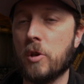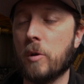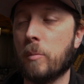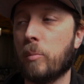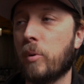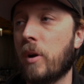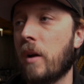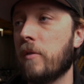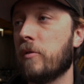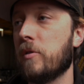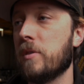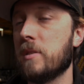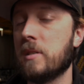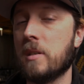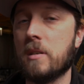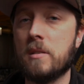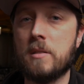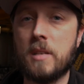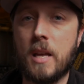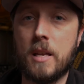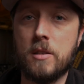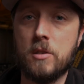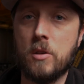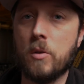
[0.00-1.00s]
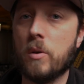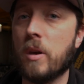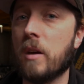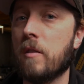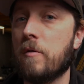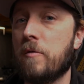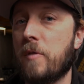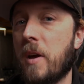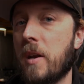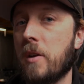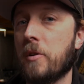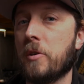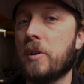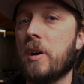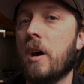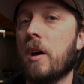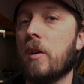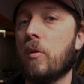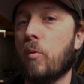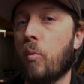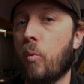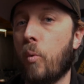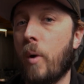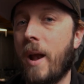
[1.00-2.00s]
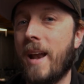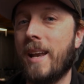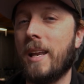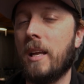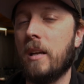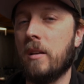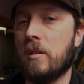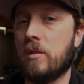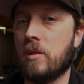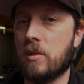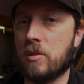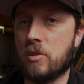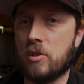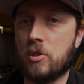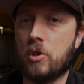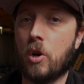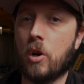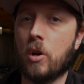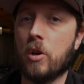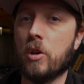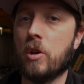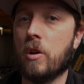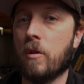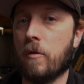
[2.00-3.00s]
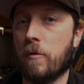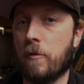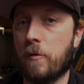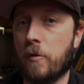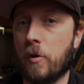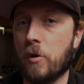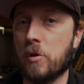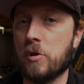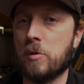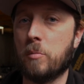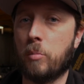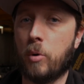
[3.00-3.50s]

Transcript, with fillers: your preferences as you get Final Cut ready to start your first